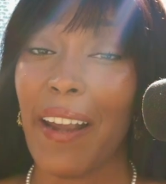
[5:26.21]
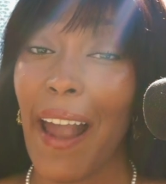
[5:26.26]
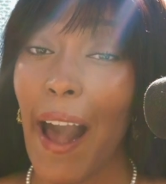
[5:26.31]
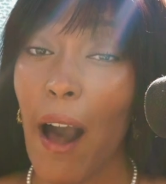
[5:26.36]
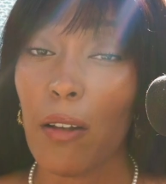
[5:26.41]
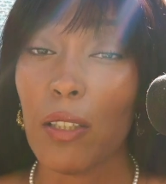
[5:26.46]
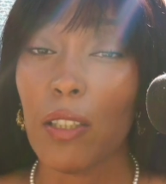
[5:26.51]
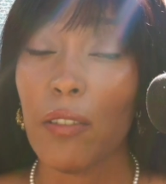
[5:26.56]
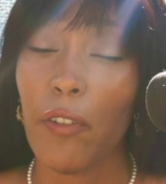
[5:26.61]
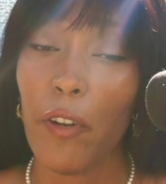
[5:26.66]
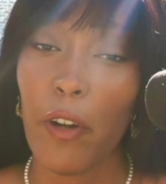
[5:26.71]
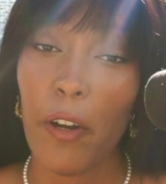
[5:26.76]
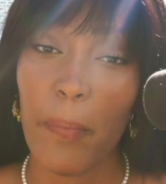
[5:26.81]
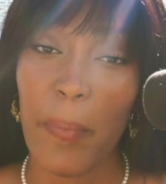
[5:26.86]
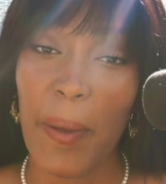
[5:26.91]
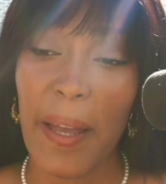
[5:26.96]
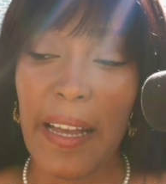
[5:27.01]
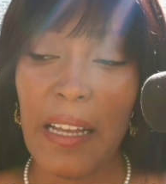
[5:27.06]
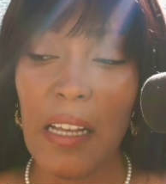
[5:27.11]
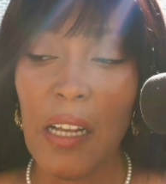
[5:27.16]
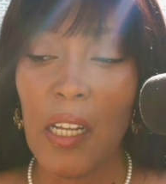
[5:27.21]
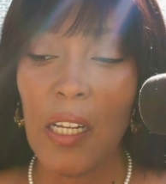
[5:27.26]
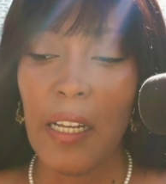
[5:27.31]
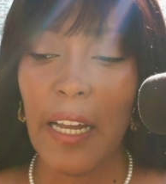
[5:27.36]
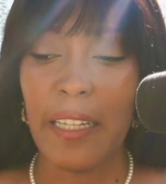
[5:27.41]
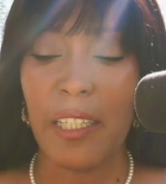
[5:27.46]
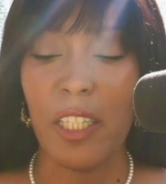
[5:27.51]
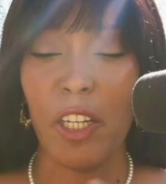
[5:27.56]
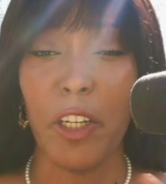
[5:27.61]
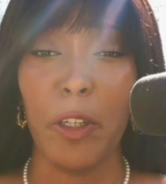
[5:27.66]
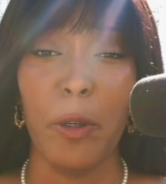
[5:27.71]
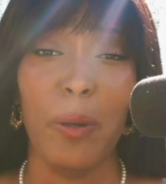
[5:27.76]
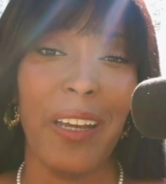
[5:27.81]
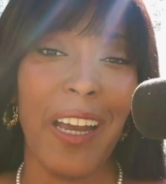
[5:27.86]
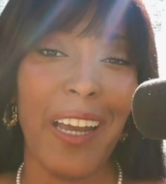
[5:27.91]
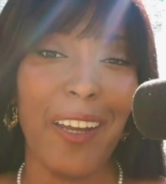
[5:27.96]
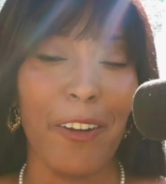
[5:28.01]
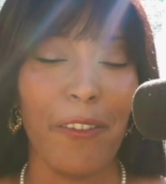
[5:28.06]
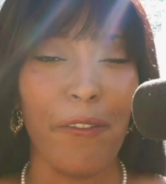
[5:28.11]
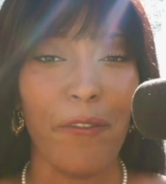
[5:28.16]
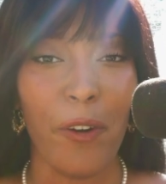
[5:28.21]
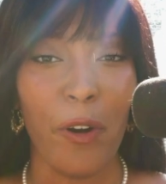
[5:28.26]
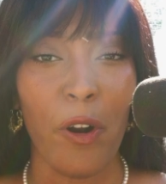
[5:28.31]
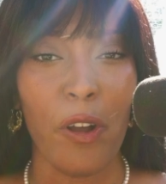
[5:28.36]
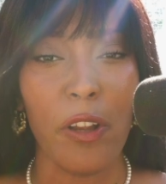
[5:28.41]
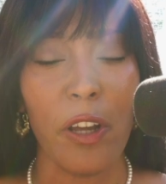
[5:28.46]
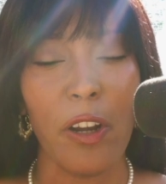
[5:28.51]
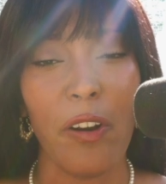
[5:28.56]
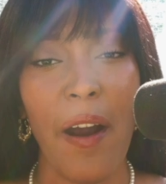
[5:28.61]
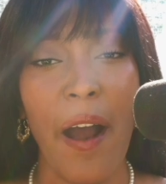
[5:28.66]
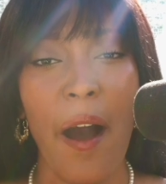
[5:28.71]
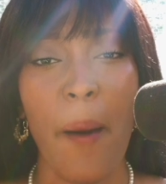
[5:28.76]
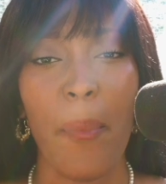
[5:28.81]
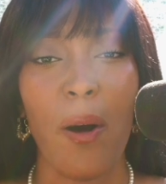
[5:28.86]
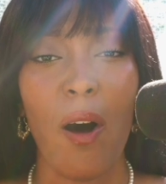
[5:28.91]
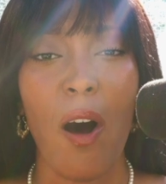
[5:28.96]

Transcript: couch for a bit until you get your foot on the ground.